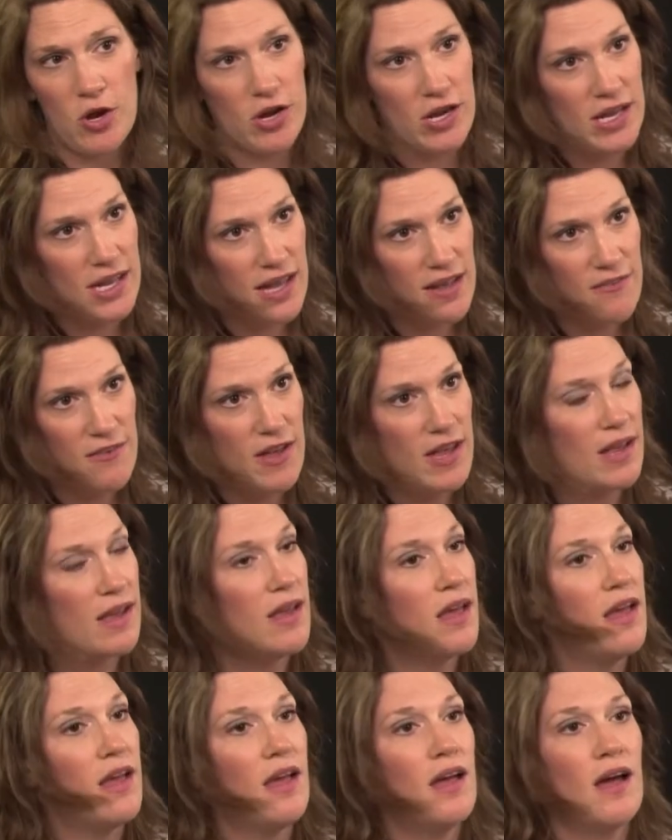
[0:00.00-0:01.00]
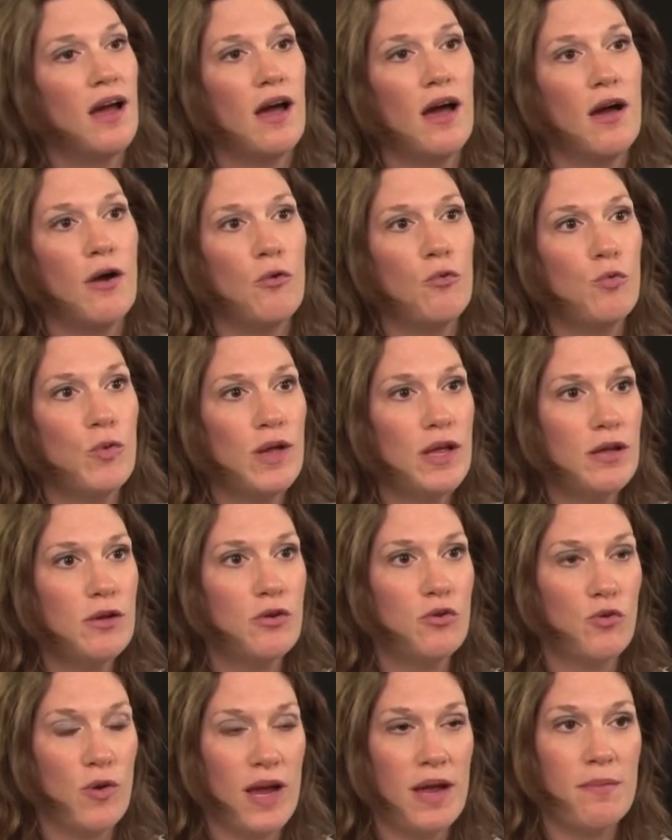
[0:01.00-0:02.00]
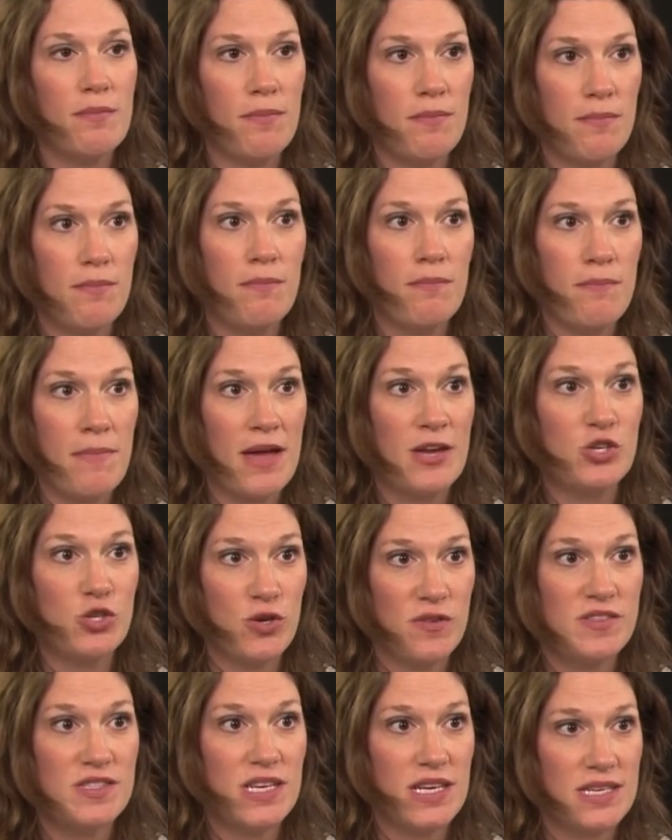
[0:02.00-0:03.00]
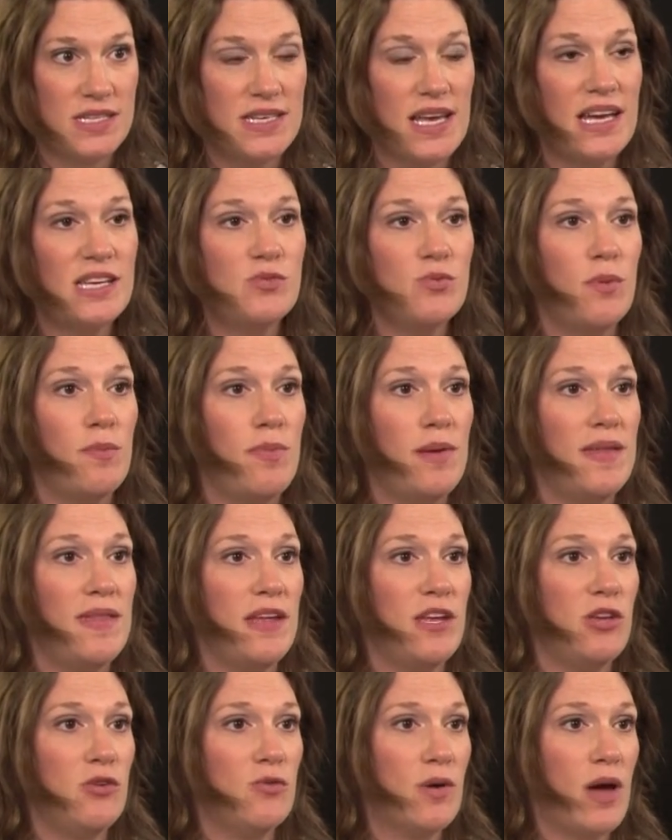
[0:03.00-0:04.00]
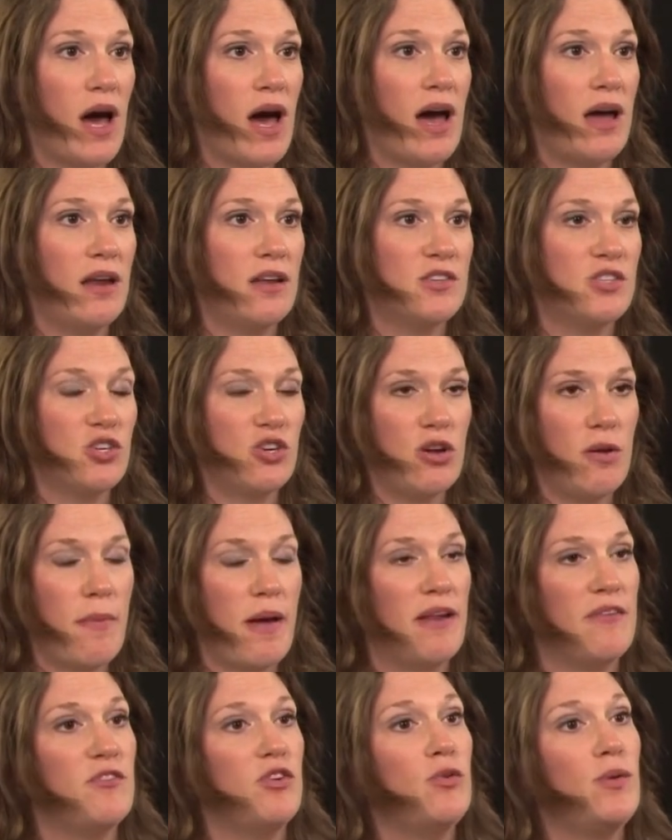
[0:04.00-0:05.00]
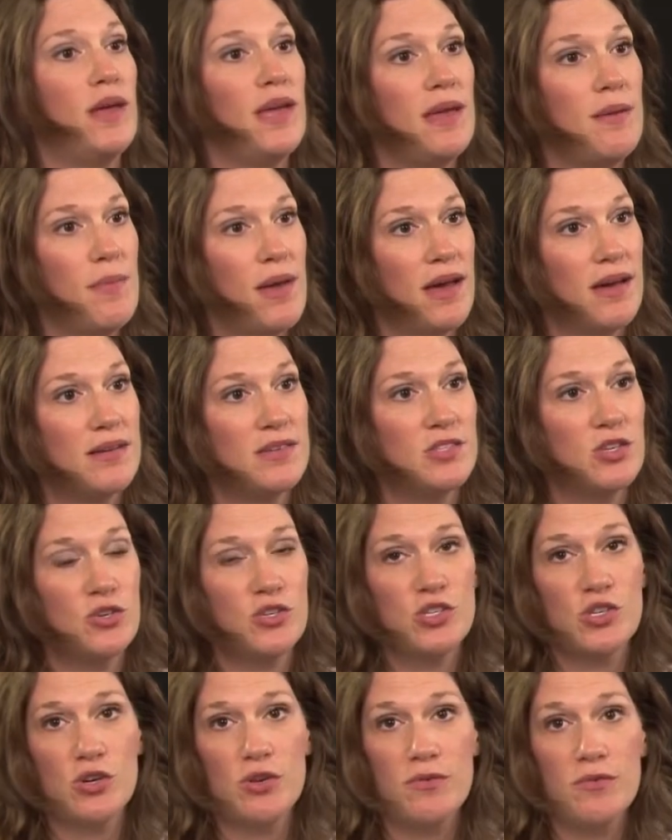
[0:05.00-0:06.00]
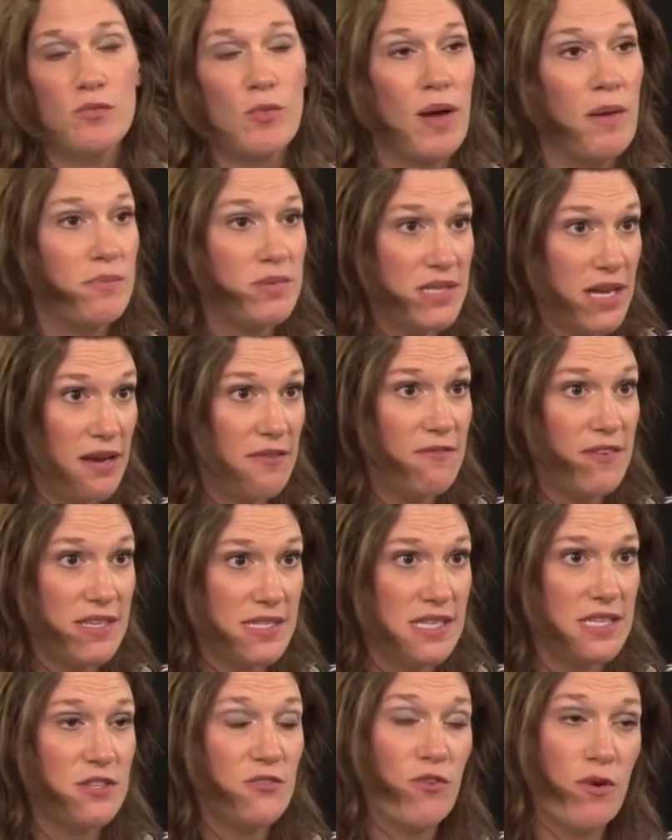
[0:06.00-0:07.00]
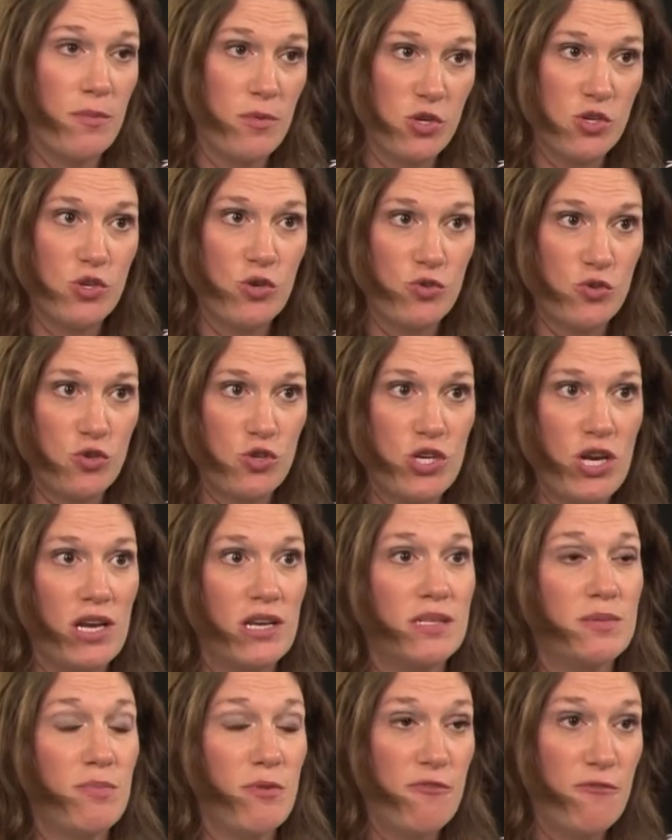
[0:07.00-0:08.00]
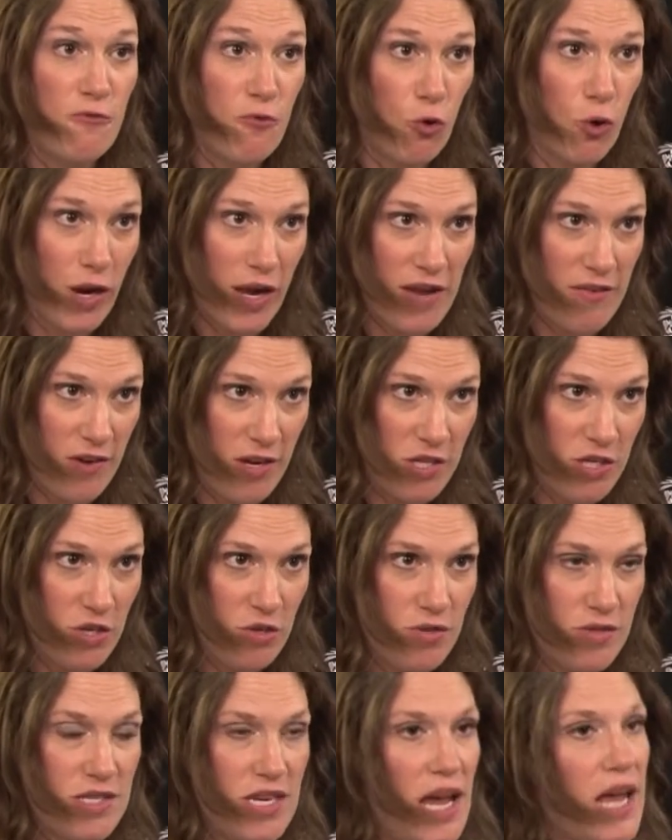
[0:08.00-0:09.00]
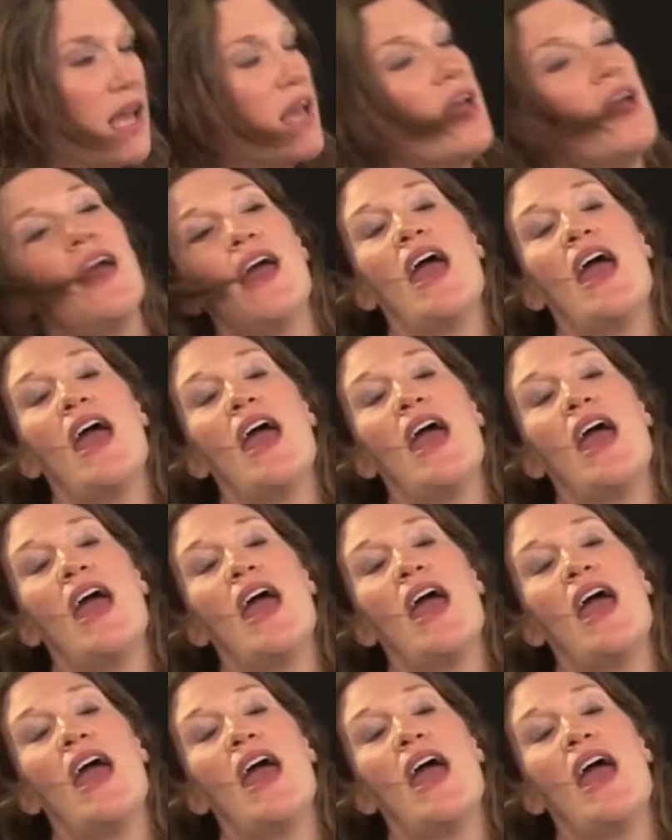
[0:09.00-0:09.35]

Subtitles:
aren't giving, a real great measure of success would be that you got a certain amount of new emails or certain website visits from your social channels before Giving Tuesday.